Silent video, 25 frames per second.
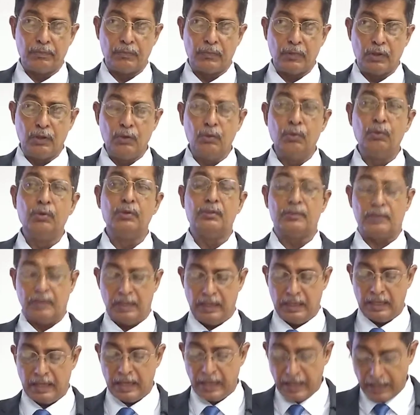to cool
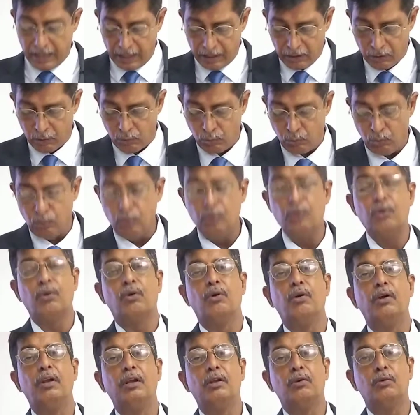the
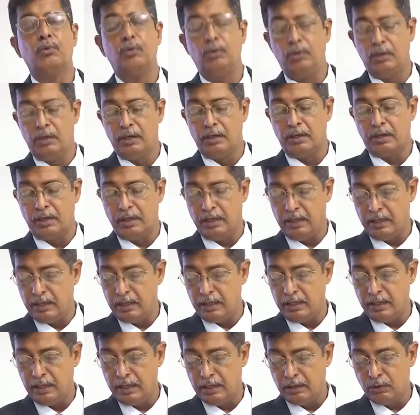oil,
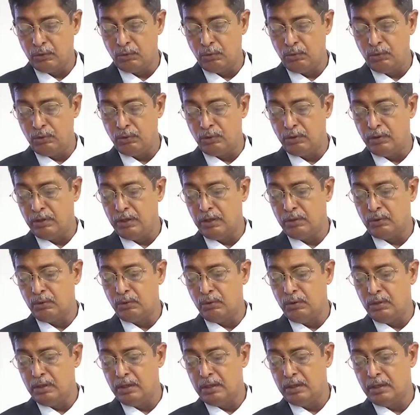and
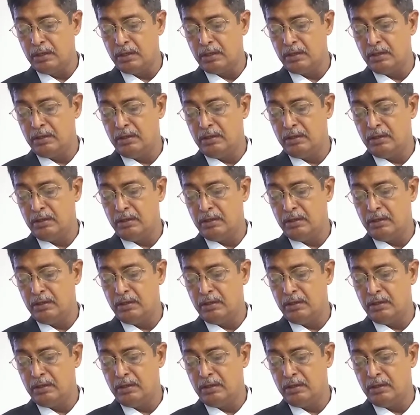as such